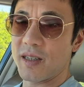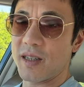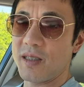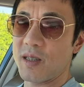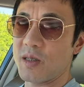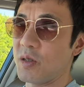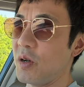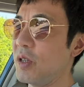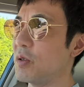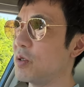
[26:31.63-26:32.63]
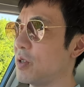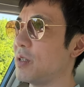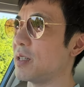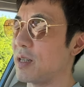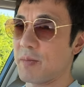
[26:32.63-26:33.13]
it's a solo
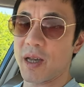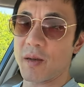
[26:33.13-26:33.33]
journey, in my